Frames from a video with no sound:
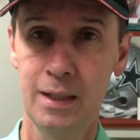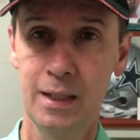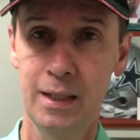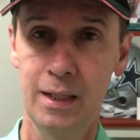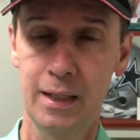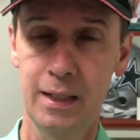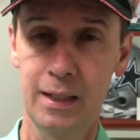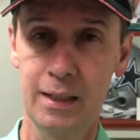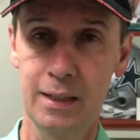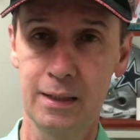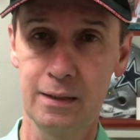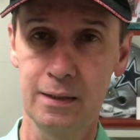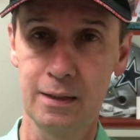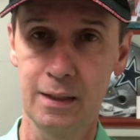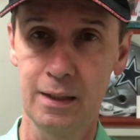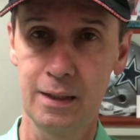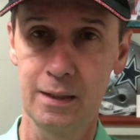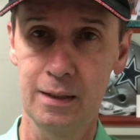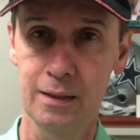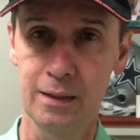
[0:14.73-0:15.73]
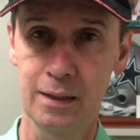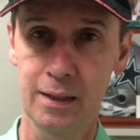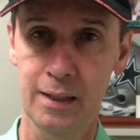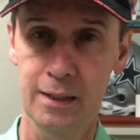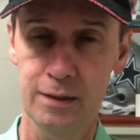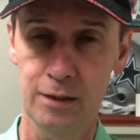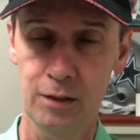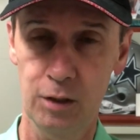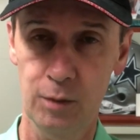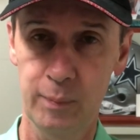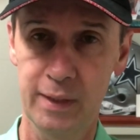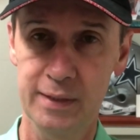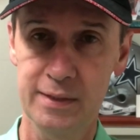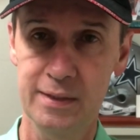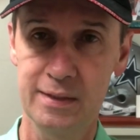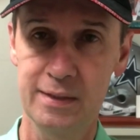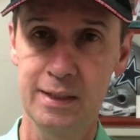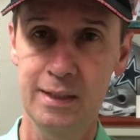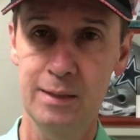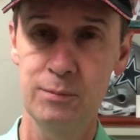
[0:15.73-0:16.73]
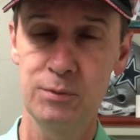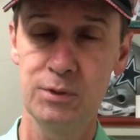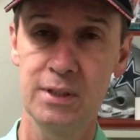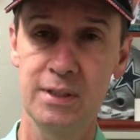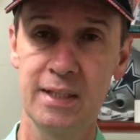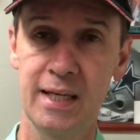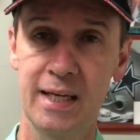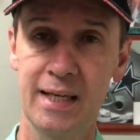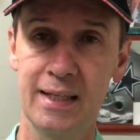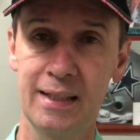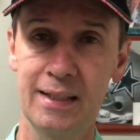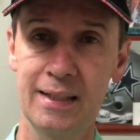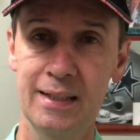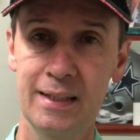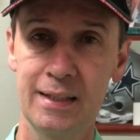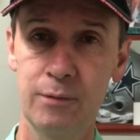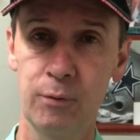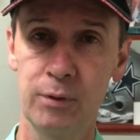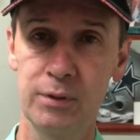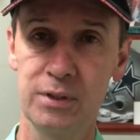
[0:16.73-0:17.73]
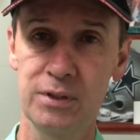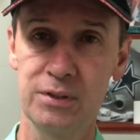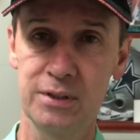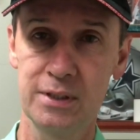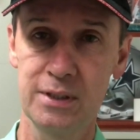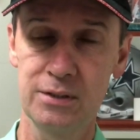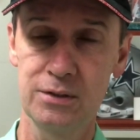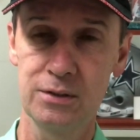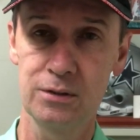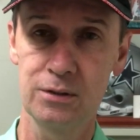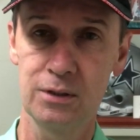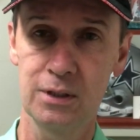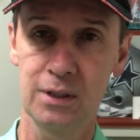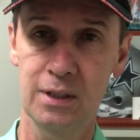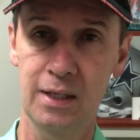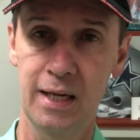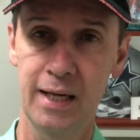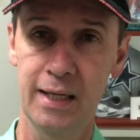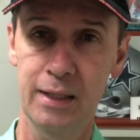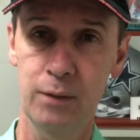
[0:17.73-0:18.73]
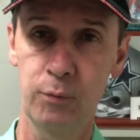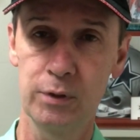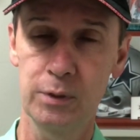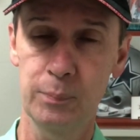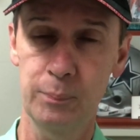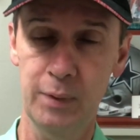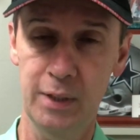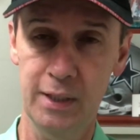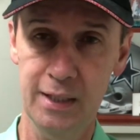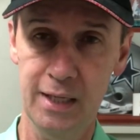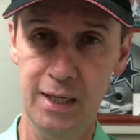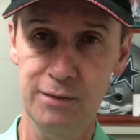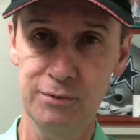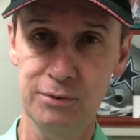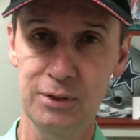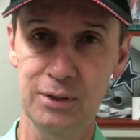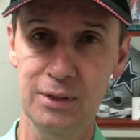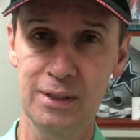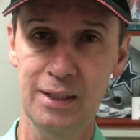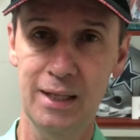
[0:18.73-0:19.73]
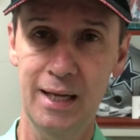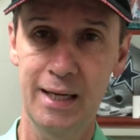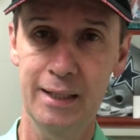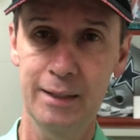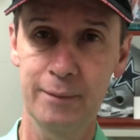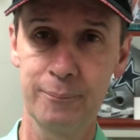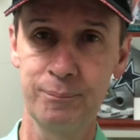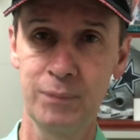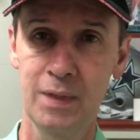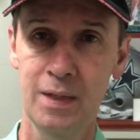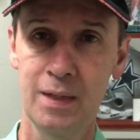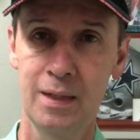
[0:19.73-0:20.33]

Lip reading: and kind of talk about the teams in that league, what the seasons look like, what the playoffs look like,